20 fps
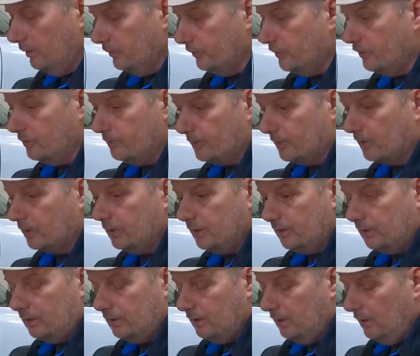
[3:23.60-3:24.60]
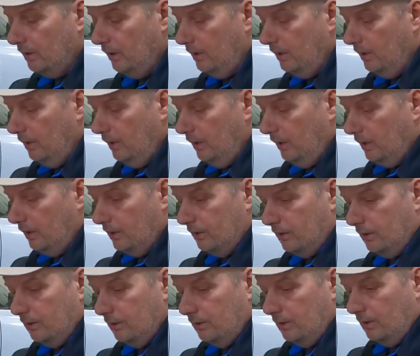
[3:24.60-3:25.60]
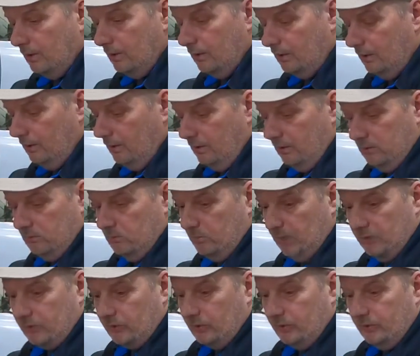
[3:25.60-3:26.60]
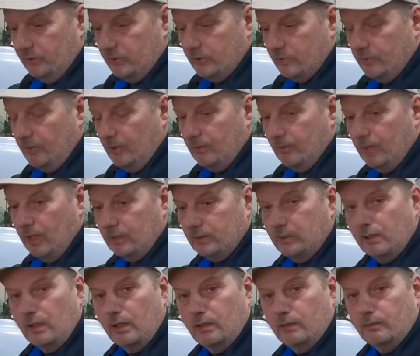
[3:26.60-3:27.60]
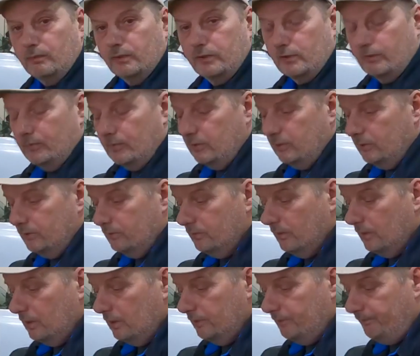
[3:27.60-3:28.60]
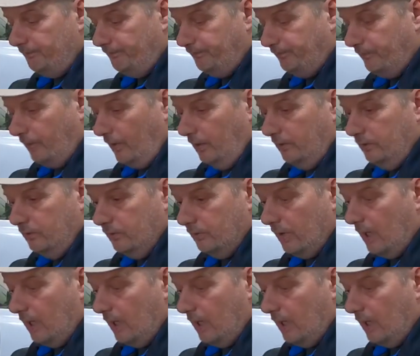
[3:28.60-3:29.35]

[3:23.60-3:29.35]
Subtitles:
super clean, and then basically just put it back together with some new